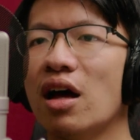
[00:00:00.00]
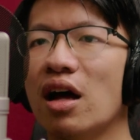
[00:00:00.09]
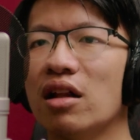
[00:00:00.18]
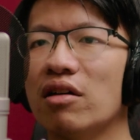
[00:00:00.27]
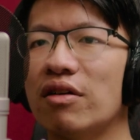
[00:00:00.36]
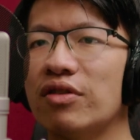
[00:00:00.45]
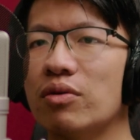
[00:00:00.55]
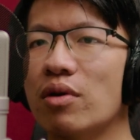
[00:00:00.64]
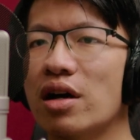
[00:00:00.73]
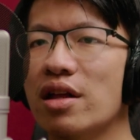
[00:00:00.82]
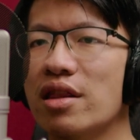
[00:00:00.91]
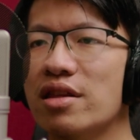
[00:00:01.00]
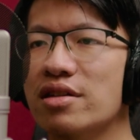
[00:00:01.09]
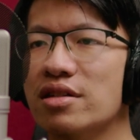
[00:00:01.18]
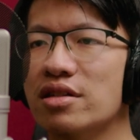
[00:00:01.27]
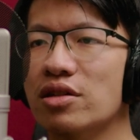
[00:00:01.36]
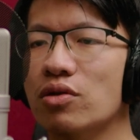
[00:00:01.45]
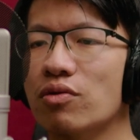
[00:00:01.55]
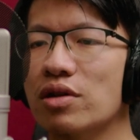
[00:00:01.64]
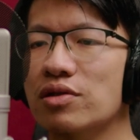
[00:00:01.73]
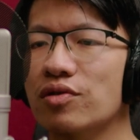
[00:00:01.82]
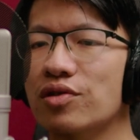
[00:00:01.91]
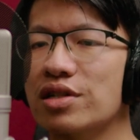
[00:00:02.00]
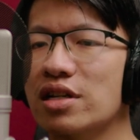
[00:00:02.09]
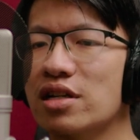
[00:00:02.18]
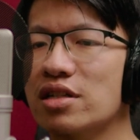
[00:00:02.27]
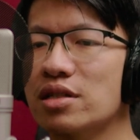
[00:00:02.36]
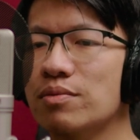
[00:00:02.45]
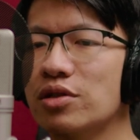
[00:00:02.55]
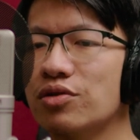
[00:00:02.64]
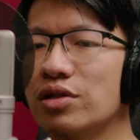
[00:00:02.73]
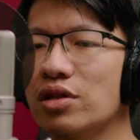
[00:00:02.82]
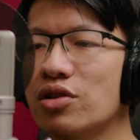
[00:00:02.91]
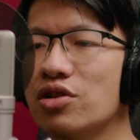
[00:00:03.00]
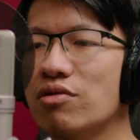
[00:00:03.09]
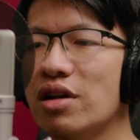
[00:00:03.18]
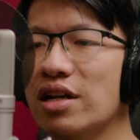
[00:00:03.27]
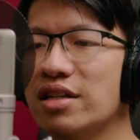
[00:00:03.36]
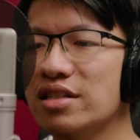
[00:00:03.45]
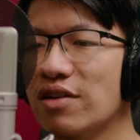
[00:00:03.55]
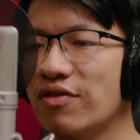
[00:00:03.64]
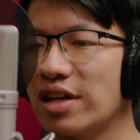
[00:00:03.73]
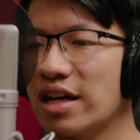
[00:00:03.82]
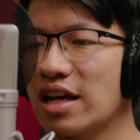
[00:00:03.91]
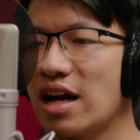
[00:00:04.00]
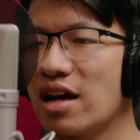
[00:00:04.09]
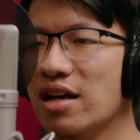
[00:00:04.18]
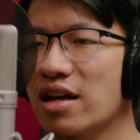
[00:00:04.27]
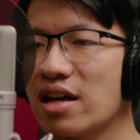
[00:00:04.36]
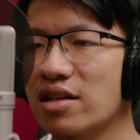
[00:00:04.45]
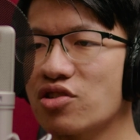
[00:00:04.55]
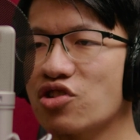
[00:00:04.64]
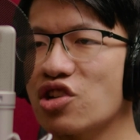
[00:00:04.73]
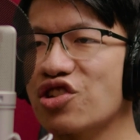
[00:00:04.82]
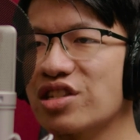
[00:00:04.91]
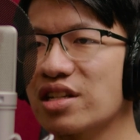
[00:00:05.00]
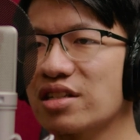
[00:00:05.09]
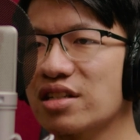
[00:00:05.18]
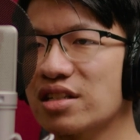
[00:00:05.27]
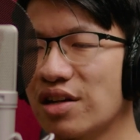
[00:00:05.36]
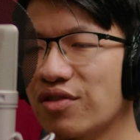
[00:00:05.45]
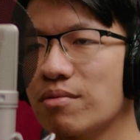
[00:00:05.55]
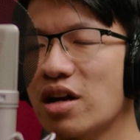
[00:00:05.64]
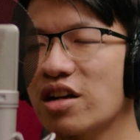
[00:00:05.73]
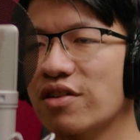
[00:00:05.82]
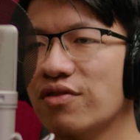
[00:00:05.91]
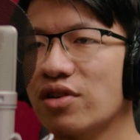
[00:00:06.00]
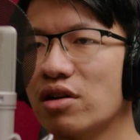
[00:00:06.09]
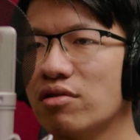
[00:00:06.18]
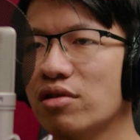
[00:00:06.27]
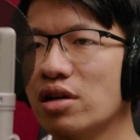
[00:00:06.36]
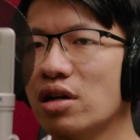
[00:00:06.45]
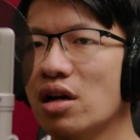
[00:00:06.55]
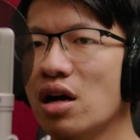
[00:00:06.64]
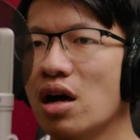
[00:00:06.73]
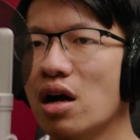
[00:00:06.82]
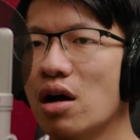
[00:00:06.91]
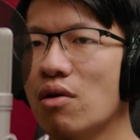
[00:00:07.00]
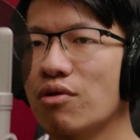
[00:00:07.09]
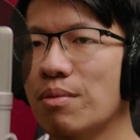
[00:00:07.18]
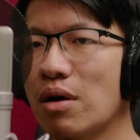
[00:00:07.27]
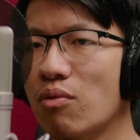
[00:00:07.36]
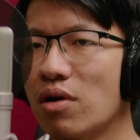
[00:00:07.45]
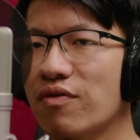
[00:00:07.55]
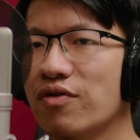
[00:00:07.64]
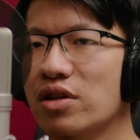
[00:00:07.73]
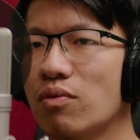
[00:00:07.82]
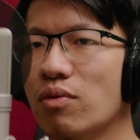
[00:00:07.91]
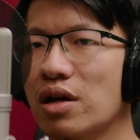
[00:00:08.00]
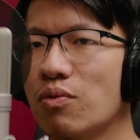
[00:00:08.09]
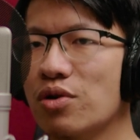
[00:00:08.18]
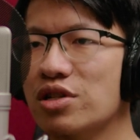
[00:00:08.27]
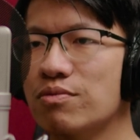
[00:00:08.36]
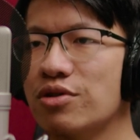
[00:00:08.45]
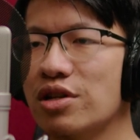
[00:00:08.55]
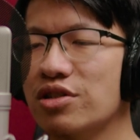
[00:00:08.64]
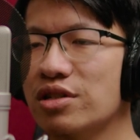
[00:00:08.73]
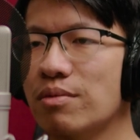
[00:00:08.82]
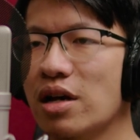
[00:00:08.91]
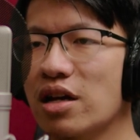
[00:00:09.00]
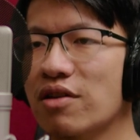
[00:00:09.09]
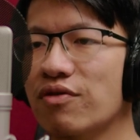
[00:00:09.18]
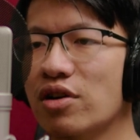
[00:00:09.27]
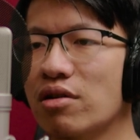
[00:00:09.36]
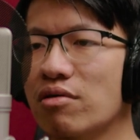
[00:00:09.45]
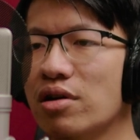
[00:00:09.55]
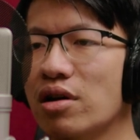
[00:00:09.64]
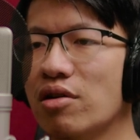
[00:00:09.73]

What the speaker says: Hello everyone, this is the noise floor test between the U87AI and the JJ67 microphone. We're about 1 foot away, whispering to the microphone.